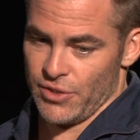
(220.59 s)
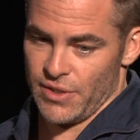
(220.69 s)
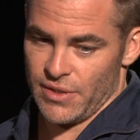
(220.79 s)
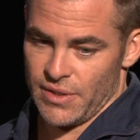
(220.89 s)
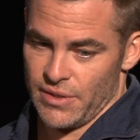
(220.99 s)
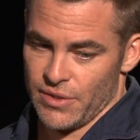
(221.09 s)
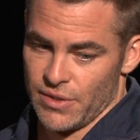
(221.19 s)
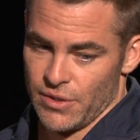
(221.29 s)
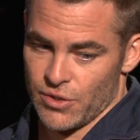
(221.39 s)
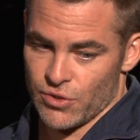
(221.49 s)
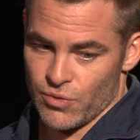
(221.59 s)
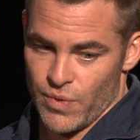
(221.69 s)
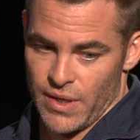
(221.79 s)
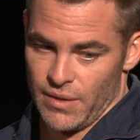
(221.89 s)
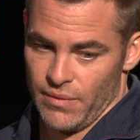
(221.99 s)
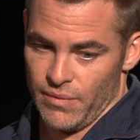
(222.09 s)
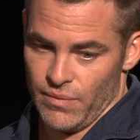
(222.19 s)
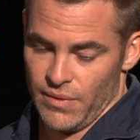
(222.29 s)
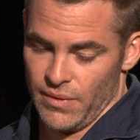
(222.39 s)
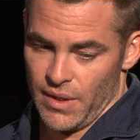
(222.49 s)
She's just a sweet
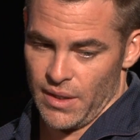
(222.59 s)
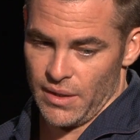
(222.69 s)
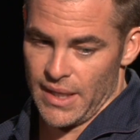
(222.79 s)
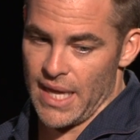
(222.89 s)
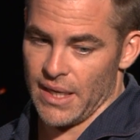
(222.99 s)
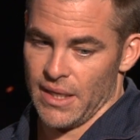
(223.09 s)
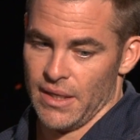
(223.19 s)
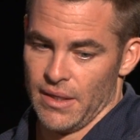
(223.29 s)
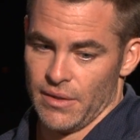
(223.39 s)
lady,